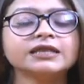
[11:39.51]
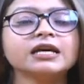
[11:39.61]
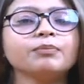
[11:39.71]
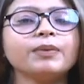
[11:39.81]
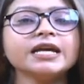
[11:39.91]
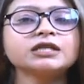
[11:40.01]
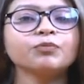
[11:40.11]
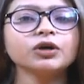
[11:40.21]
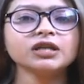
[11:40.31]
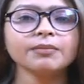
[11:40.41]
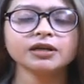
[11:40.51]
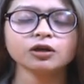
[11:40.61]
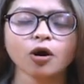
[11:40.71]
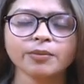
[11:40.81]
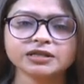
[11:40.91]
then please put them in
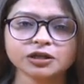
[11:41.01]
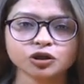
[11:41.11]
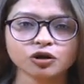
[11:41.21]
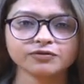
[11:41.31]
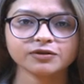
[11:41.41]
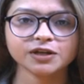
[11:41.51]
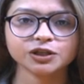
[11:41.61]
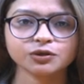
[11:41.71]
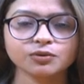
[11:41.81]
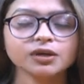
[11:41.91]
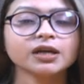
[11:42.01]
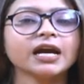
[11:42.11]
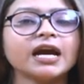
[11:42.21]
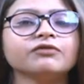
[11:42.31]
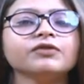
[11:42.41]
the comment section of the video
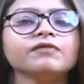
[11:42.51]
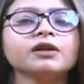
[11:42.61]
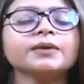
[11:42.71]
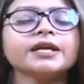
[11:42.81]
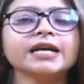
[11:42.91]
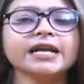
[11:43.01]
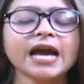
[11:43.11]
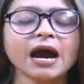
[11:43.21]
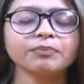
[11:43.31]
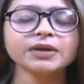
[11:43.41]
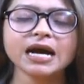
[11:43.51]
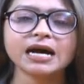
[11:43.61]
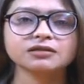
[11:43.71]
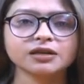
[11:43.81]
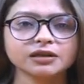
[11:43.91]
and we will be really happy
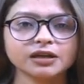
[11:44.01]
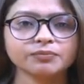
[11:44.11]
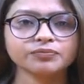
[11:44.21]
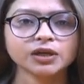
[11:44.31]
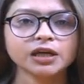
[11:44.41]
answering them.